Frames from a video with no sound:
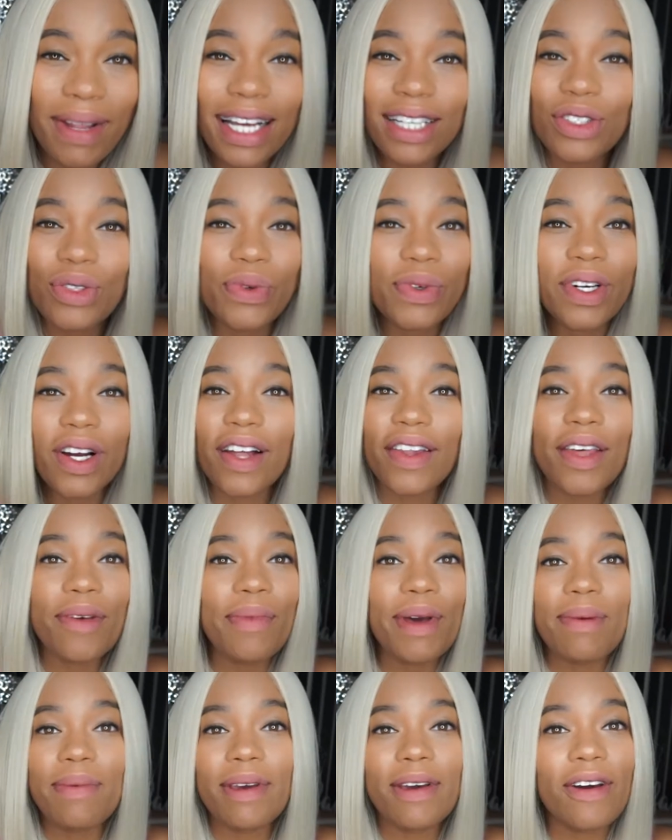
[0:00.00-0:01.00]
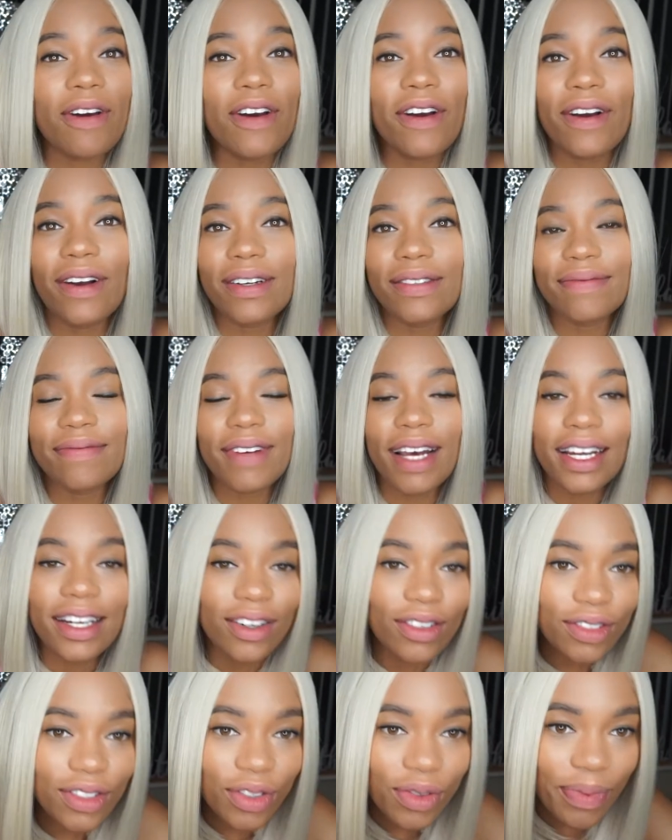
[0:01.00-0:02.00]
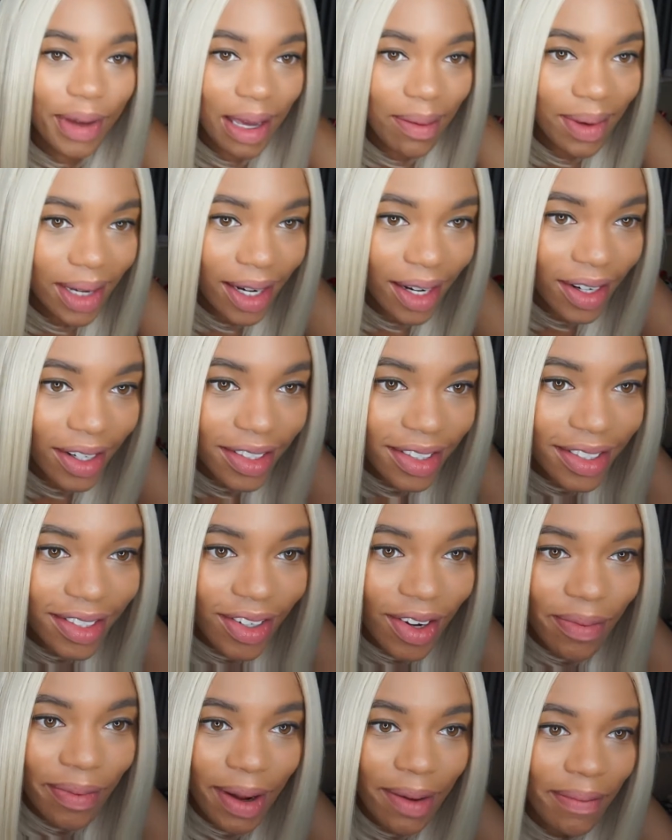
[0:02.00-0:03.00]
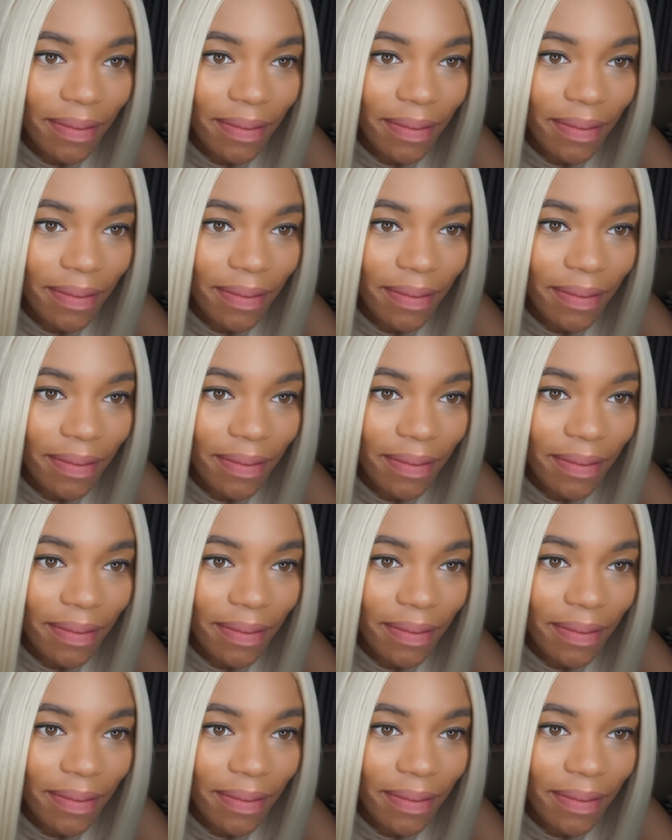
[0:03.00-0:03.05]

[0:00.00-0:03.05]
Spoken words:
not doing all that baby hair. I don't do baby hairs on my